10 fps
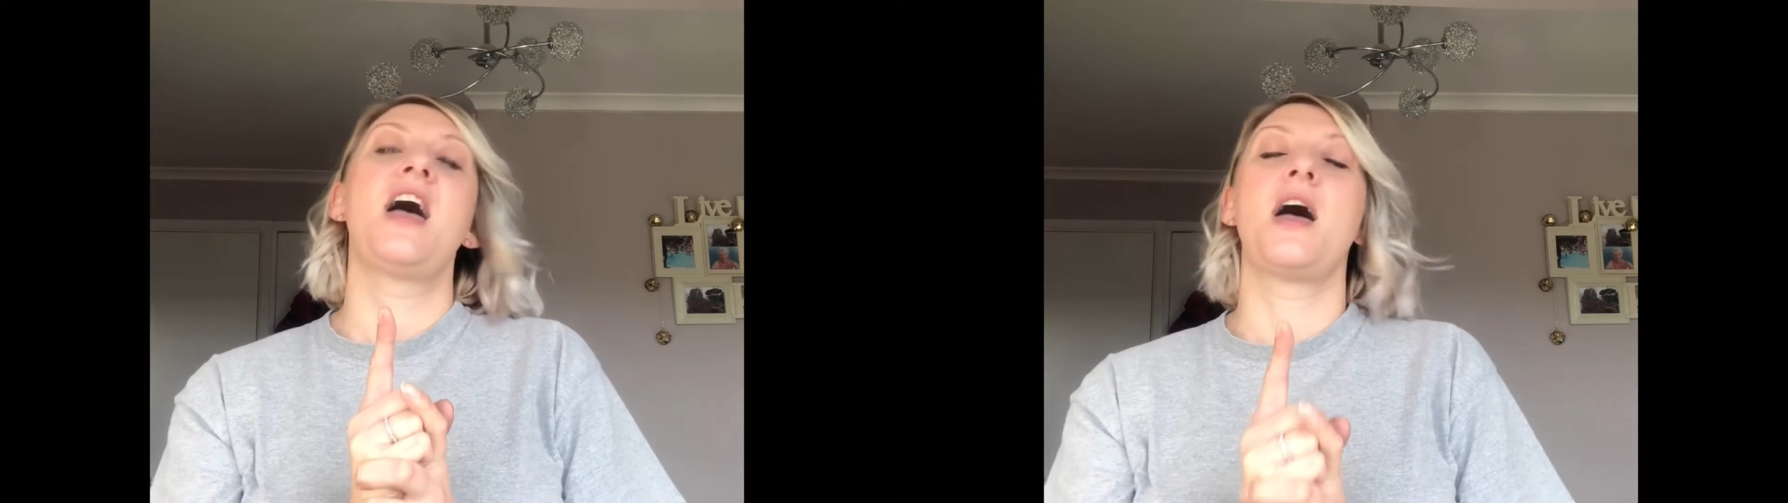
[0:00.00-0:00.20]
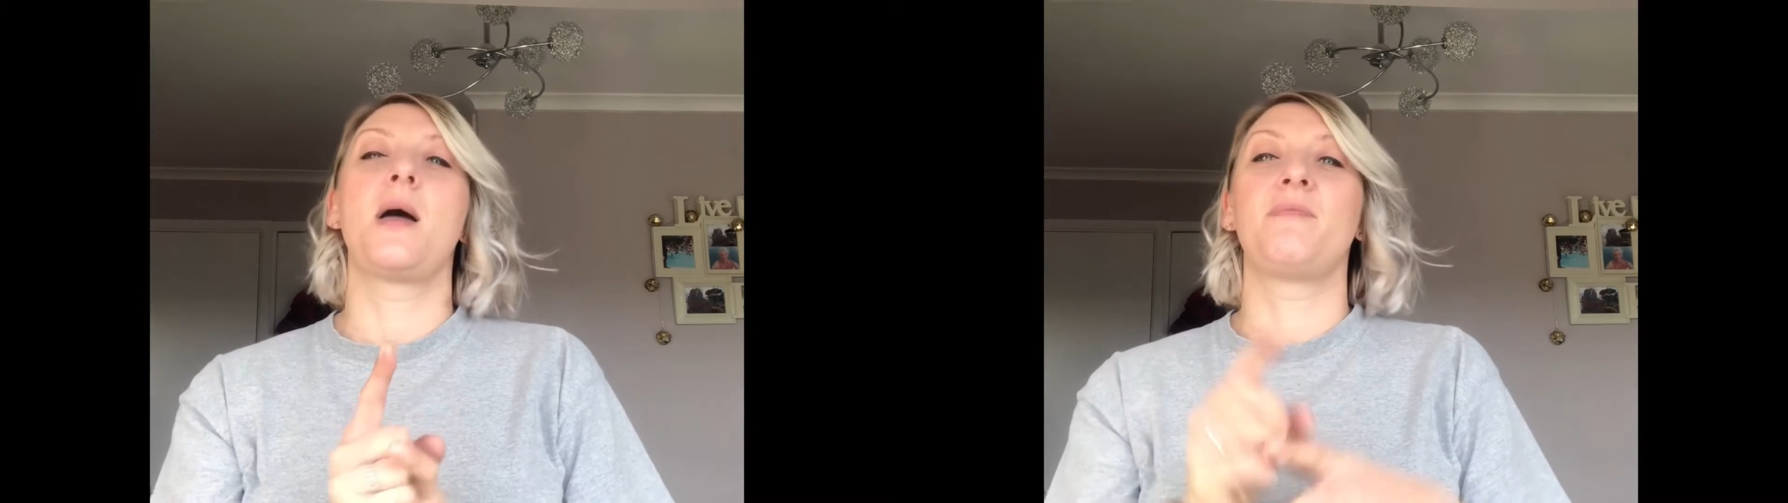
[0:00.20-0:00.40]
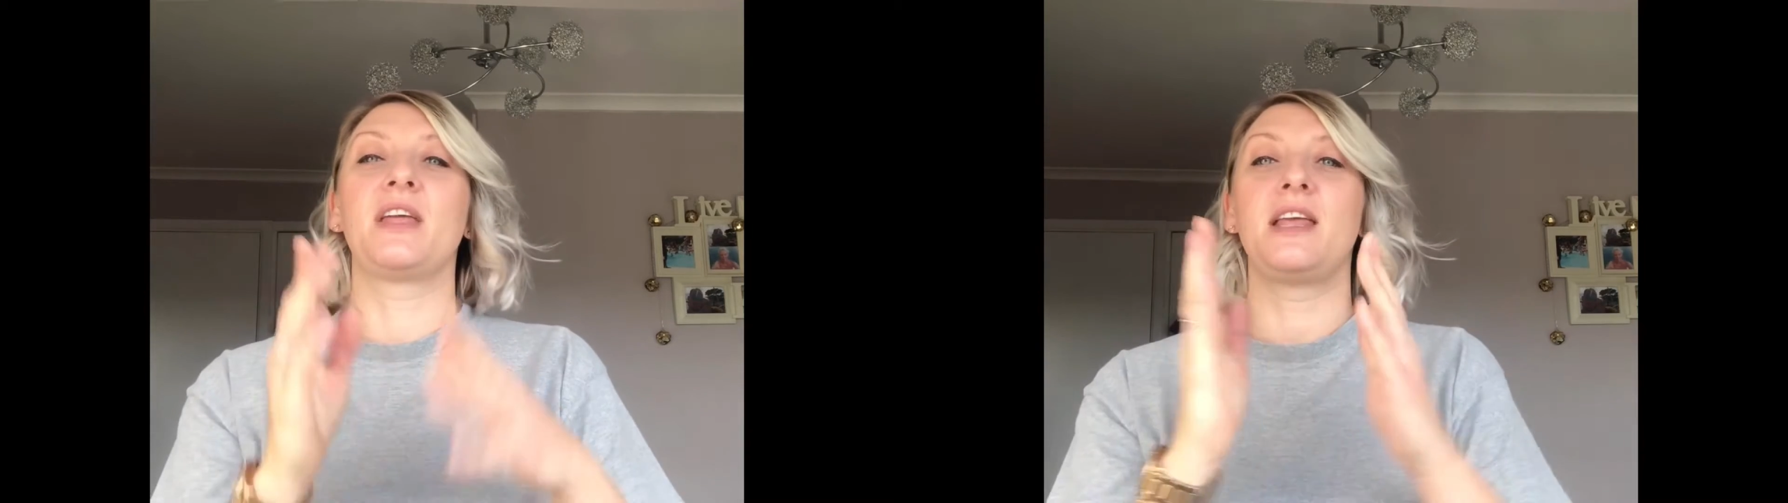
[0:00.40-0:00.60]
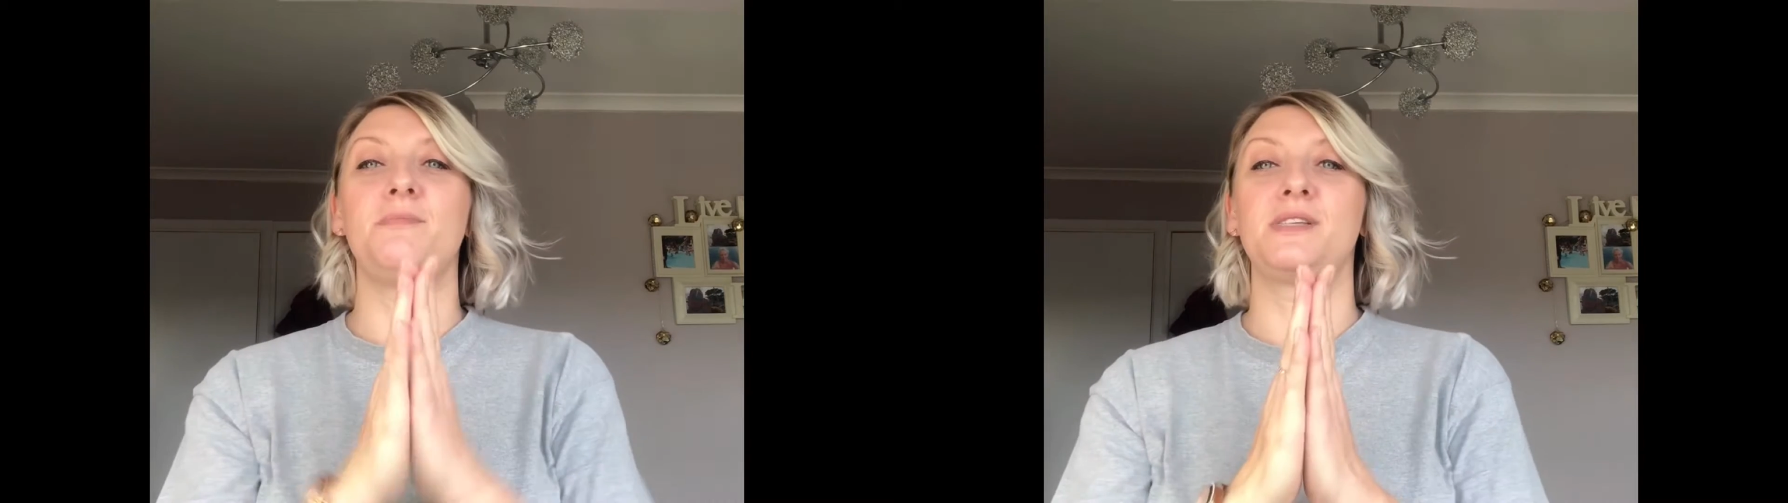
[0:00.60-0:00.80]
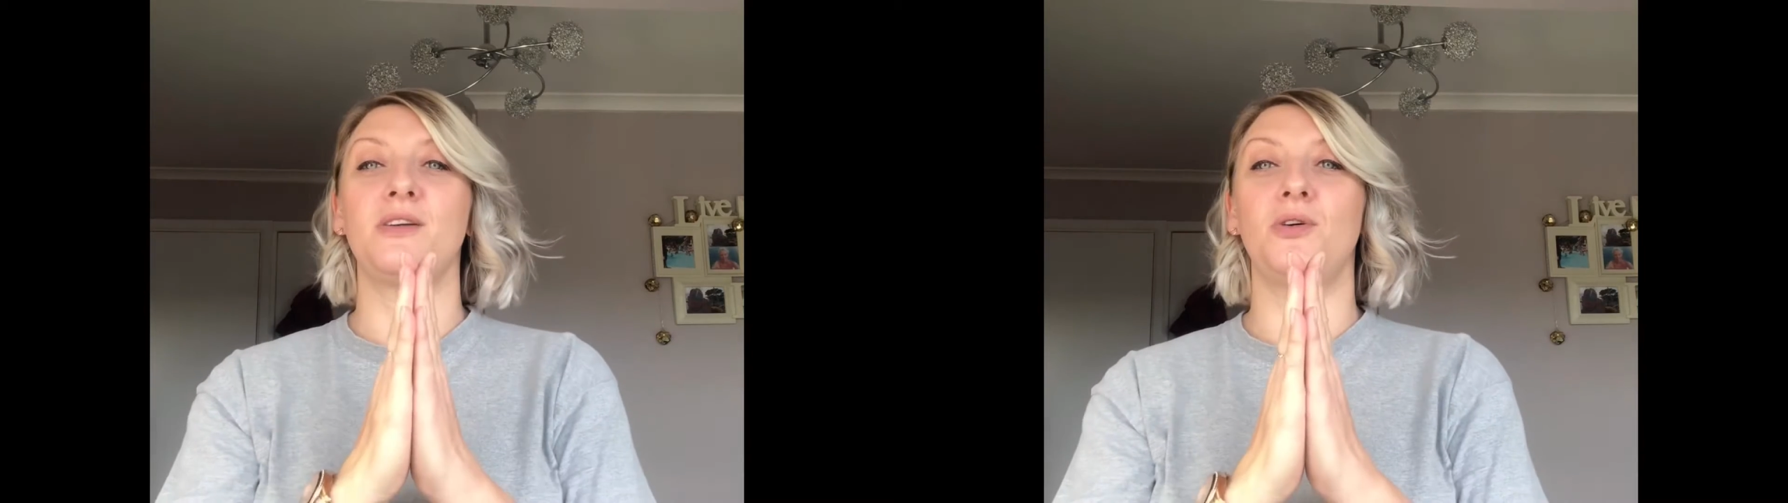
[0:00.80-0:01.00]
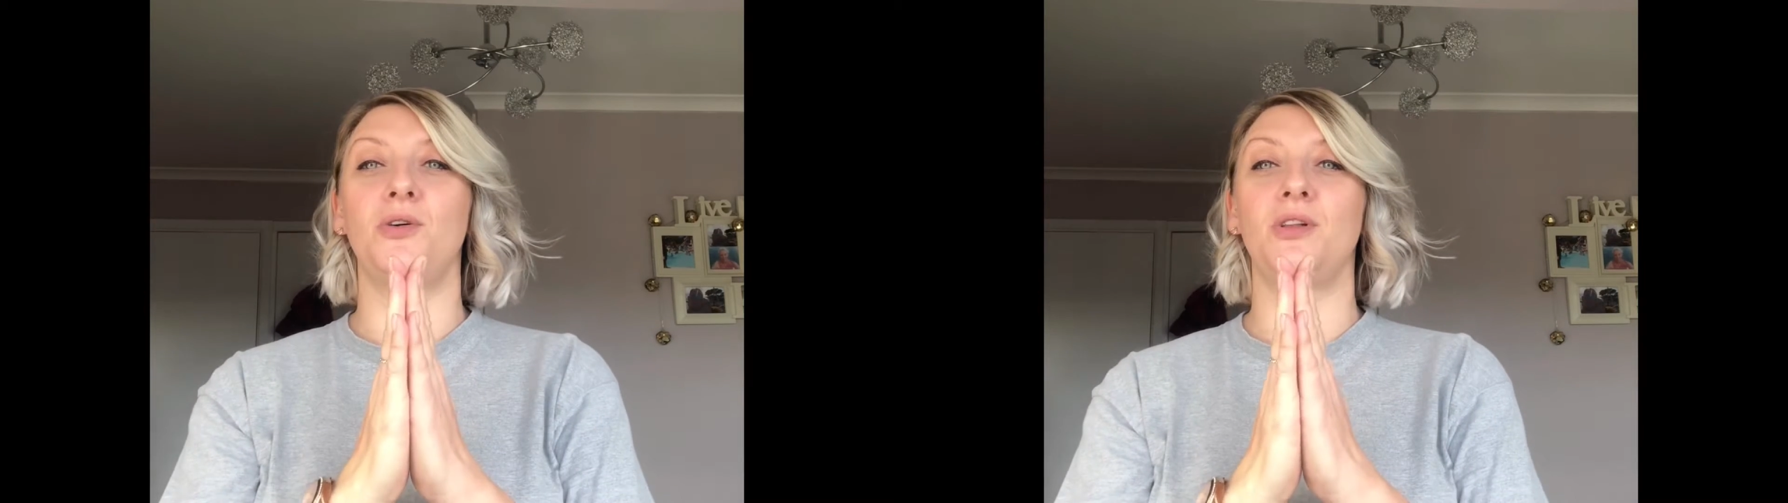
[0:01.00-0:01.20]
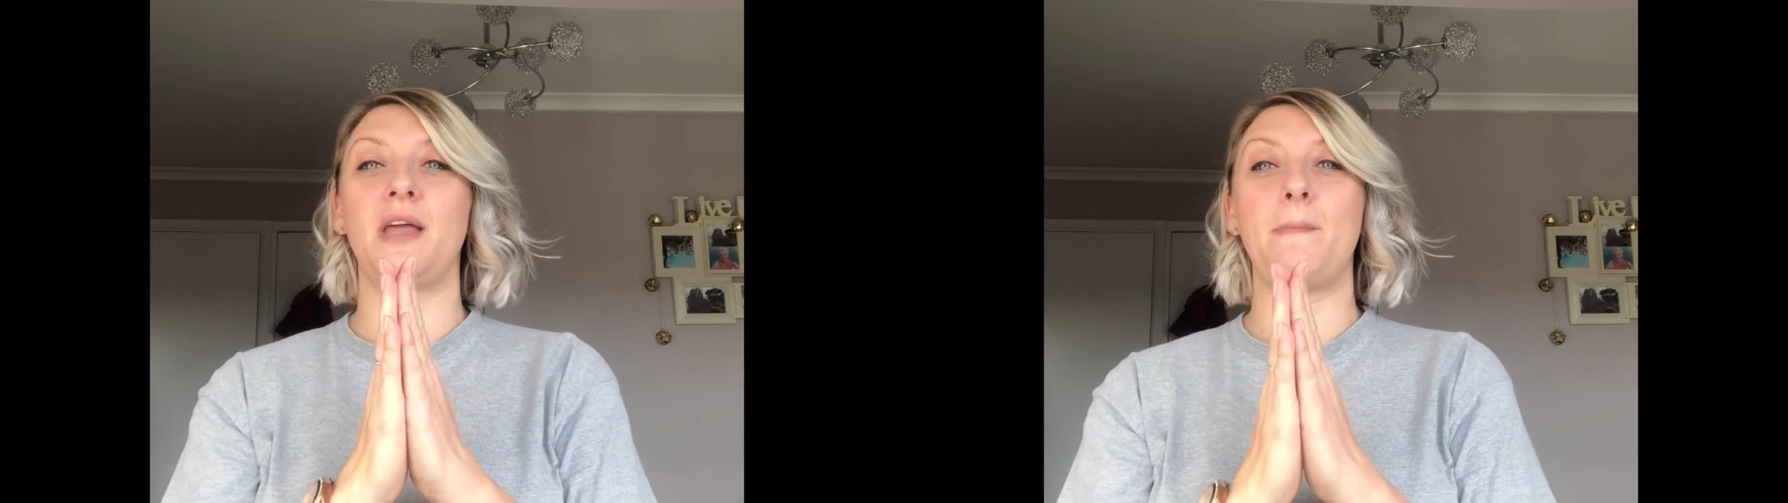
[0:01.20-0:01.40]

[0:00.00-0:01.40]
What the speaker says: that keeps it all in